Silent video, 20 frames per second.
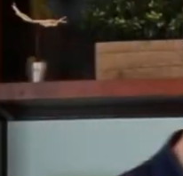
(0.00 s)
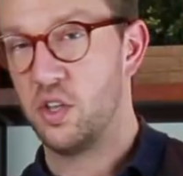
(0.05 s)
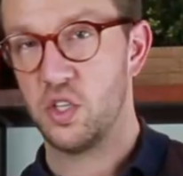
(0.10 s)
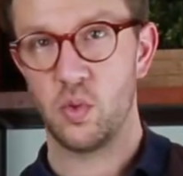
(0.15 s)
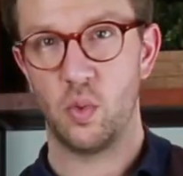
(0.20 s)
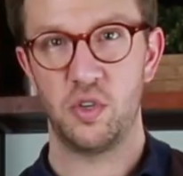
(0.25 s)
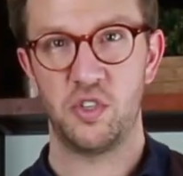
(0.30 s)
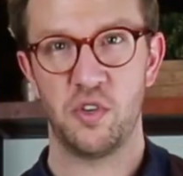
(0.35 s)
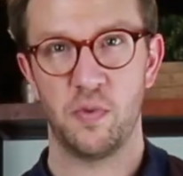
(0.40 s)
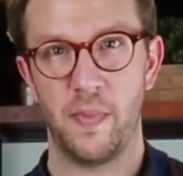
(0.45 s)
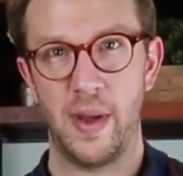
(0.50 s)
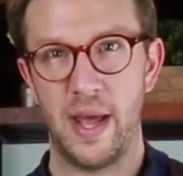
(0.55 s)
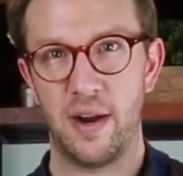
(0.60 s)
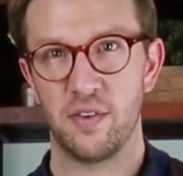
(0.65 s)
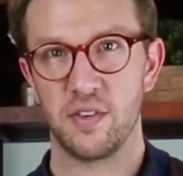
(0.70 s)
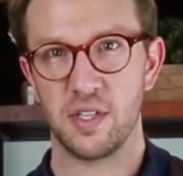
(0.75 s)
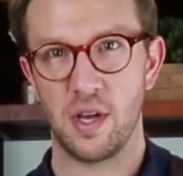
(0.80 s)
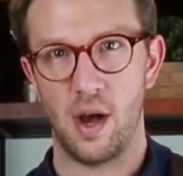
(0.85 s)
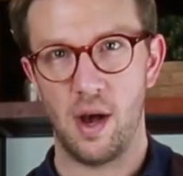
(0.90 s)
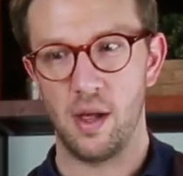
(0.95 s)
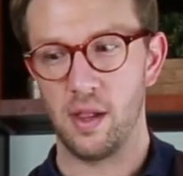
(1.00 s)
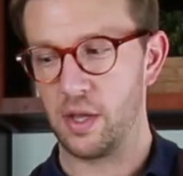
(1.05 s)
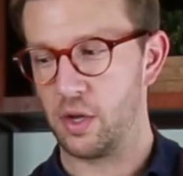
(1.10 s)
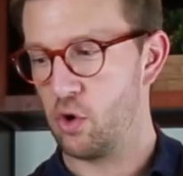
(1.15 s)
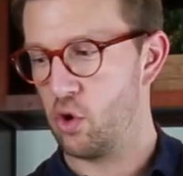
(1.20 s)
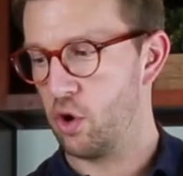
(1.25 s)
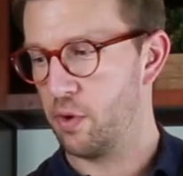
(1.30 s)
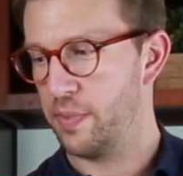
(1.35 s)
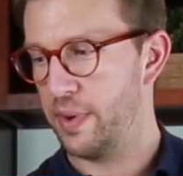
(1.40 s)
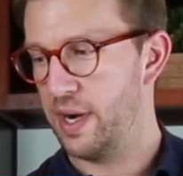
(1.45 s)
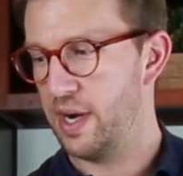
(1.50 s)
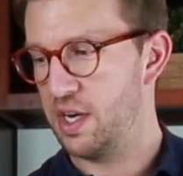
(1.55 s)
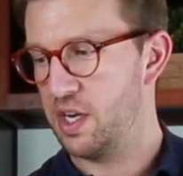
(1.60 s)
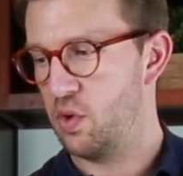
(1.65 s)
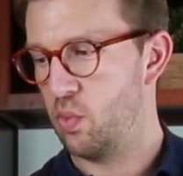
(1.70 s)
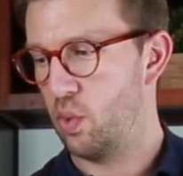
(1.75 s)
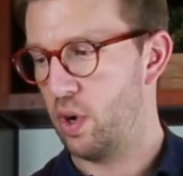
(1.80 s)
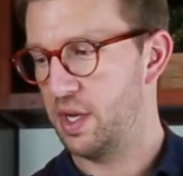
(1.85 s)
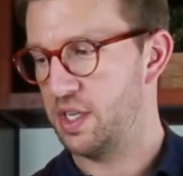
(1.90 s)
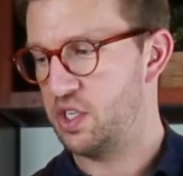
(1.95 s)
So once your batter is all incorporated,
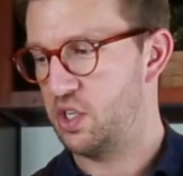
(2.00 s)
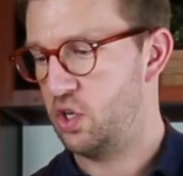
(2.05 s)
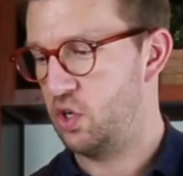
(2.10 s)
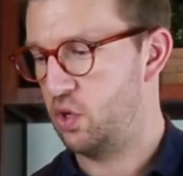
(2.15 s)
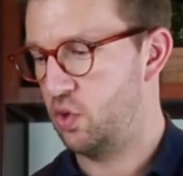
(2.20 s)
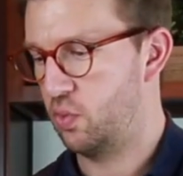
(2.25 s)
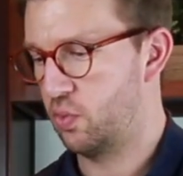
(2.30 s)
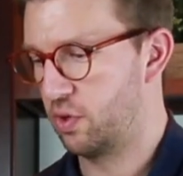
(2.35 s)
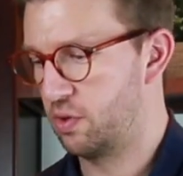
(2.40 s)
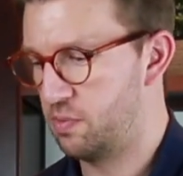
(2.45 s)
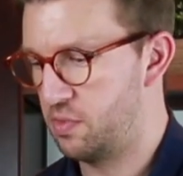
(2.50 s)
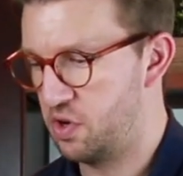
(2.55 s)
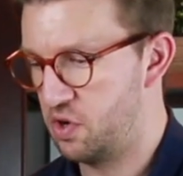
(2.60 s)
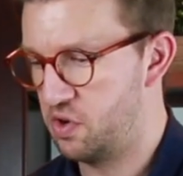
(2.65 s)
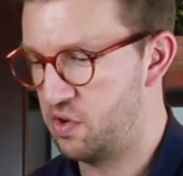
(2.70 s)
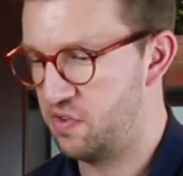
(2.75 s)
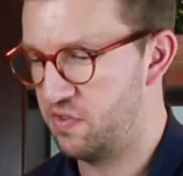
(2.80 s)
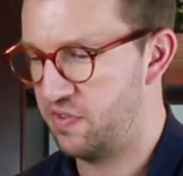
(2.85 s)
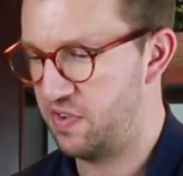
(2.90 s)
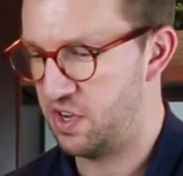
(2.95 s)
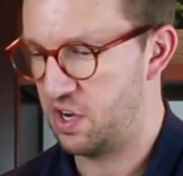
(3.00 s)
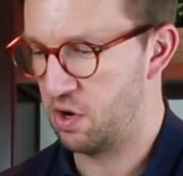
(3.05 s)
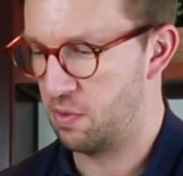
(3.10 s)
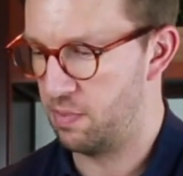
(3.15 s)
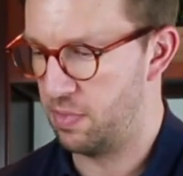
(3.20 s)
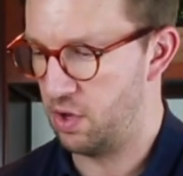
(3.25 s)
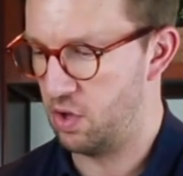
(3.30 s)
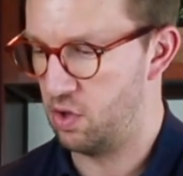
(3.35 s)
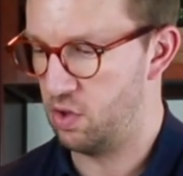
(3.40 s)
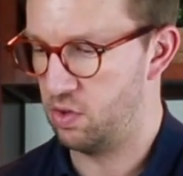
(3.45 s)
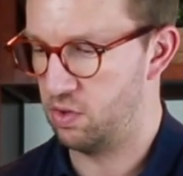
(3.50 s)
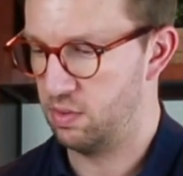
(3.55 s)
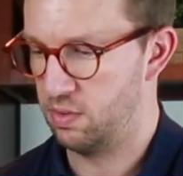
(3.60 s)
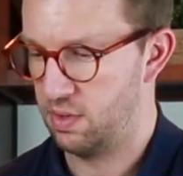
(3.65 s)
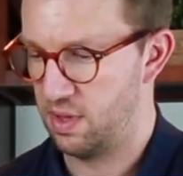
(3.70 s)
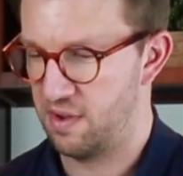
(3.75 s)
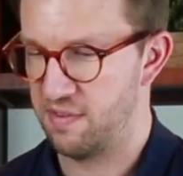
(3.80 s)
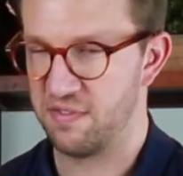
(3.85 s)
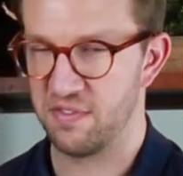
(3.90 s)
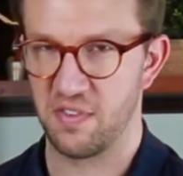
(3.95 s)
you want to remove your bowl
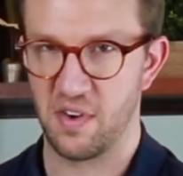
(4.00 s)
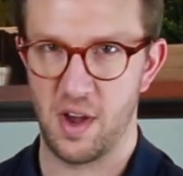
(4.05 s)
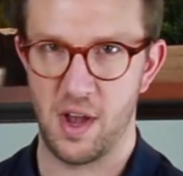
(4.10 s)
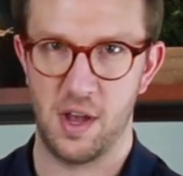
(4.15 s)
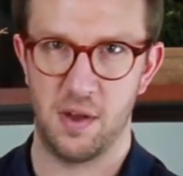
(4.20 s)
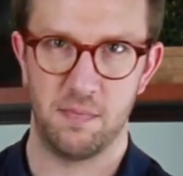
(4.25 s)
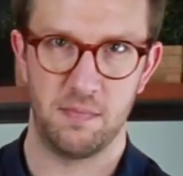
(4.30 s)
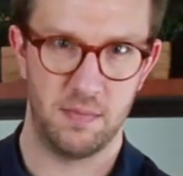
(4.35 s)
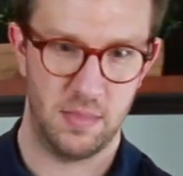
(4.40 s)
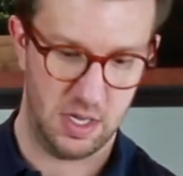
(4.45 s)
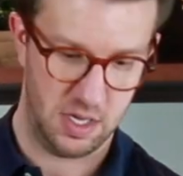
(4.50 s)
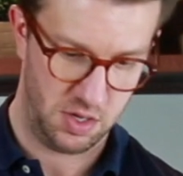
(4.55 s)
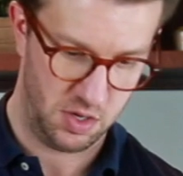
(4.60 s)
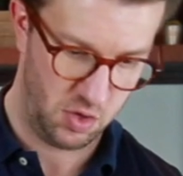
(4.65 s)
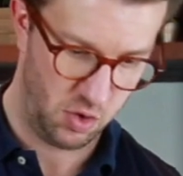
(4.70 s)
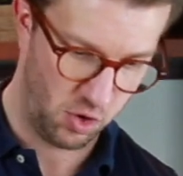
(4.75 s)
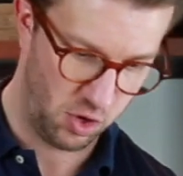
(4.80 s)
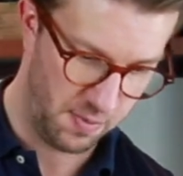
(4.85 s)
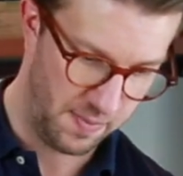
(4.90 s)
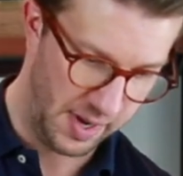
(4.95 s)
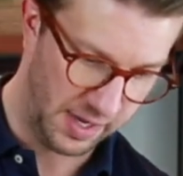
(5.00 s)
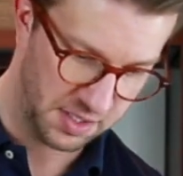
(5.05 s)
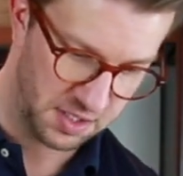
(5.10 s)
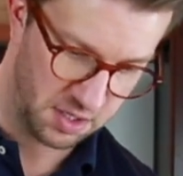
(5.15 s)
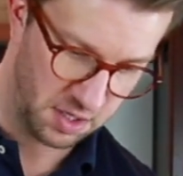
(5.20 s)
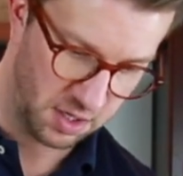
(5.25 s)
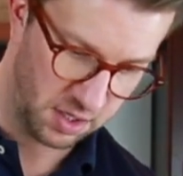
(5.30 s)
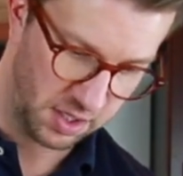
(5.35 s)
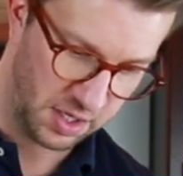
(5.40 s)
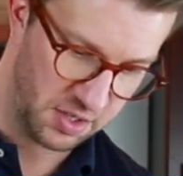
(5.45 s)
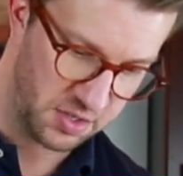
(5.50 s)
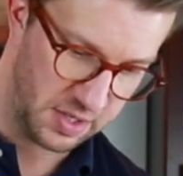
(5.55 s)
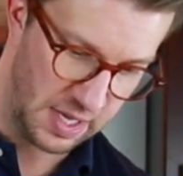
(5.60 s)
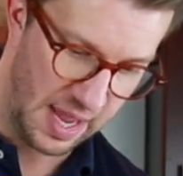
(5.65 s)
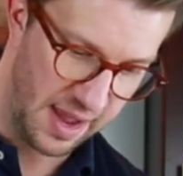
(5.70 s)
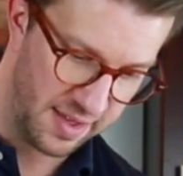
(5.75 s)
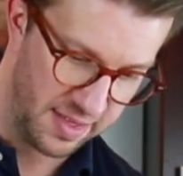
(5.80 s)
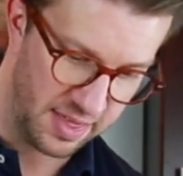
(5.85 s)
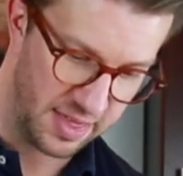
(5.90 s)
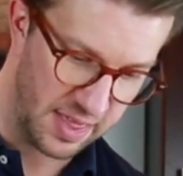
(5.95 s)
from your mixer
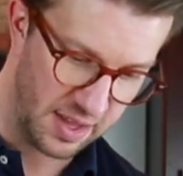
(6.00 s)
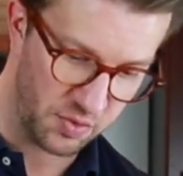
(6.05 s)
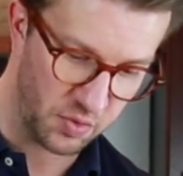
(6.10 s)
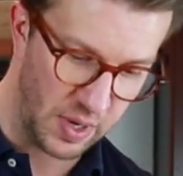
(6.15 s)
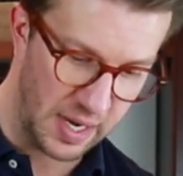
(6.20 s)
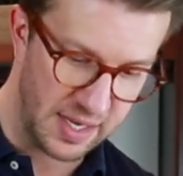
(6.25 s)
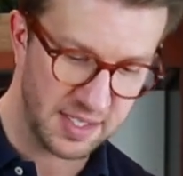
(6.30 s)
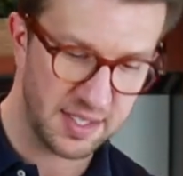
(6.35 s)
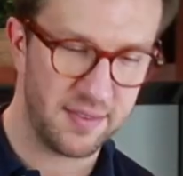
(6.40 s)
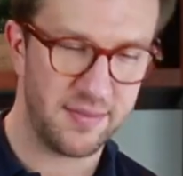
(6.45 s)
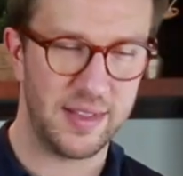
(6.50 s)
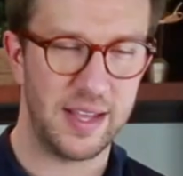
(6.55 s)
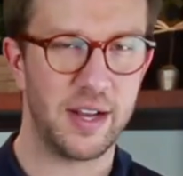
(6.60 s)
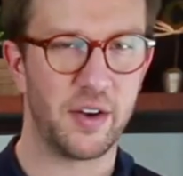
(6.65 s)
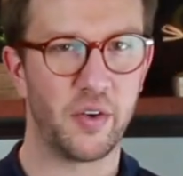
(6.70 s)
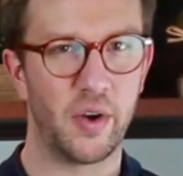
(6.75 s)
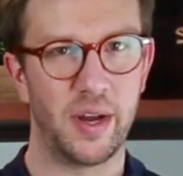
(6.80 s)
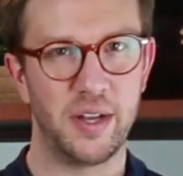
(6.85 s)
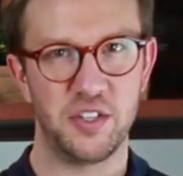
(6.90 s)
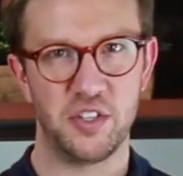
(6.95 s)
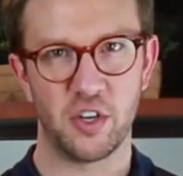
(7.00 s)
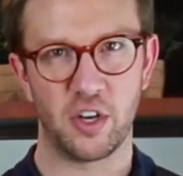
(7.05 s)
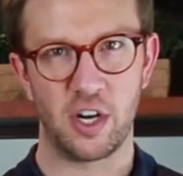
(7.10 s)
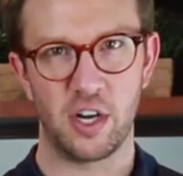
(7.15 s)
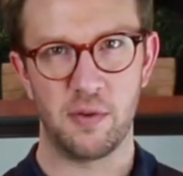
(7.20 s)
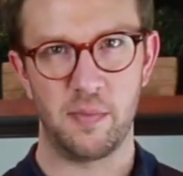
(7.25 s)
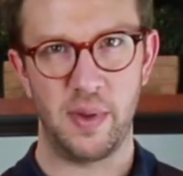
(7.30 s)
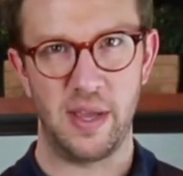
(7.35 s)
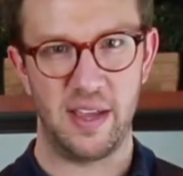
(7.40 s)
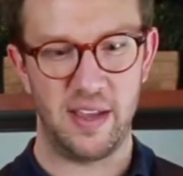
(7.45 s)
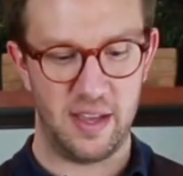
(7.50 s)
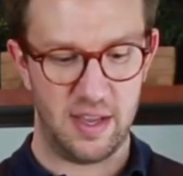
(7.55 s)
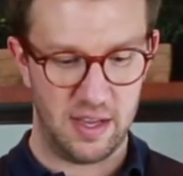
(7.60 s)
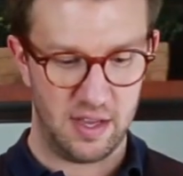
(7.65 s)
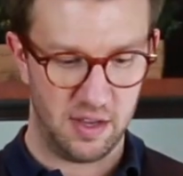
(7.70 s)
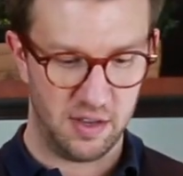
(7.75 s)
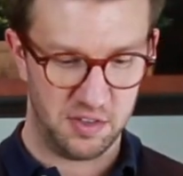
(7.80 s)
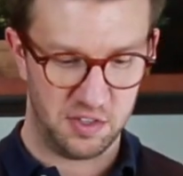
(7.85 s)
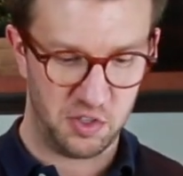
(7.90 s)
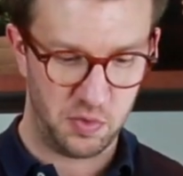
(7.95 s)
because the rest of the ingredients you're going to
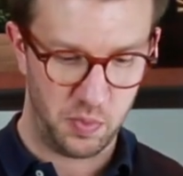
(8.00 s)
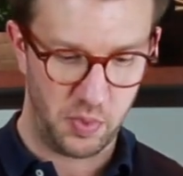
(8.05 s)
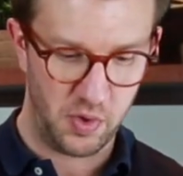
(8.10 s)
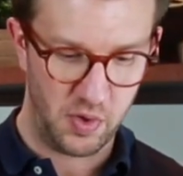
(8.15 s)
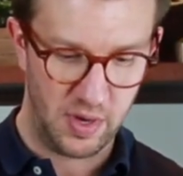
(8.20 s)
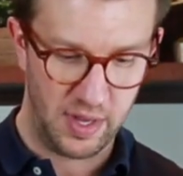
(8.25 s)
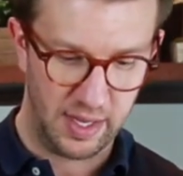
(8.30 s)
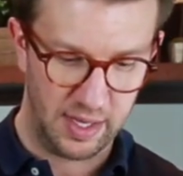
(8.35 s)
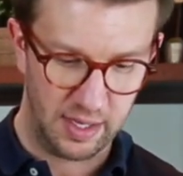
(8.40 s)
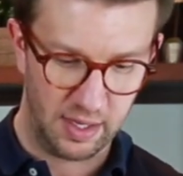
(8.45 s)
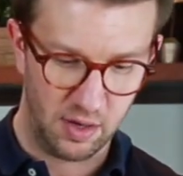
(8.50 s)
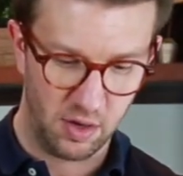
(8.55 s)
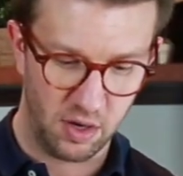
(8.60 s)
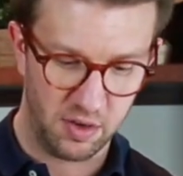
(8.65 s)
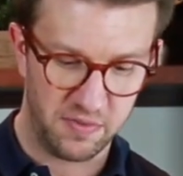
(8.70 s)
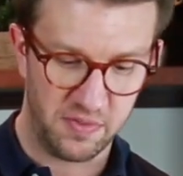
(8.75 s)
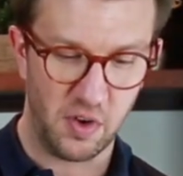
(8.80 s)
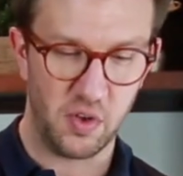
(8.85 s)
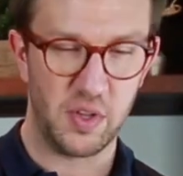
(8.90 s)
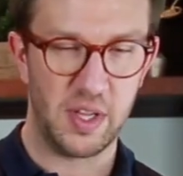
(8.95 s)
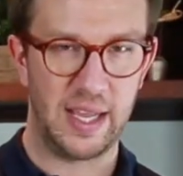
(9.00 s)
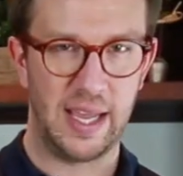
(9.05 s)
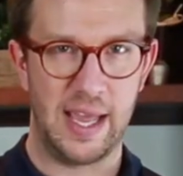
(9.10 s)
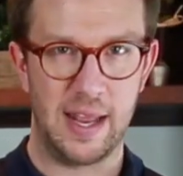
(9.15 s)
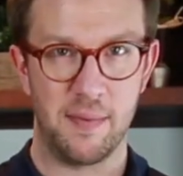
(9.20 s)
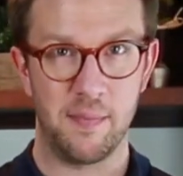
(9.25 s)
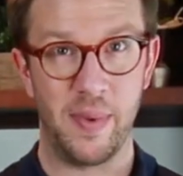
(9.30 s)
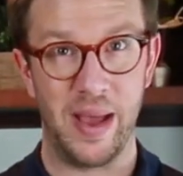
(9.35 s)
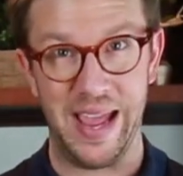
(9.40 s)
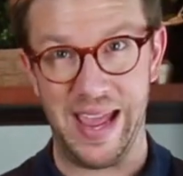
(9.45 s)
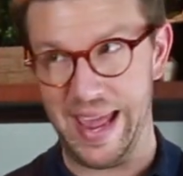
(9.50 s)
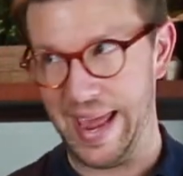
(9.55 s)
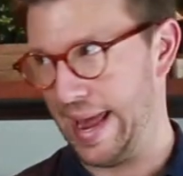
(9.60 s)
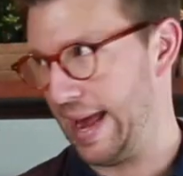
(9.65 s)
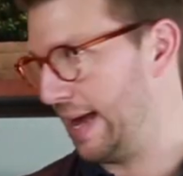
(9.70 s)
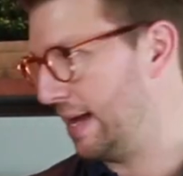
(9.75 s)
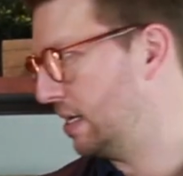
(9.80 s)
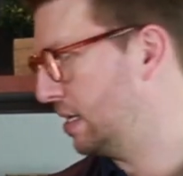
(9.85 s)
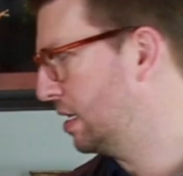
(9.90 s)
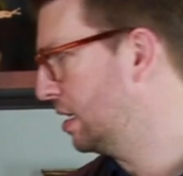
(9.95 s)
be spooning or folding them by
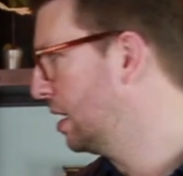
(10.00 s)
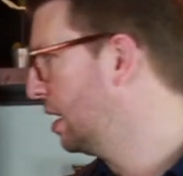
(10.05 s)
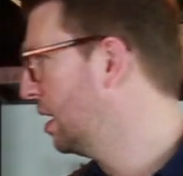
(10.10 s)
hand.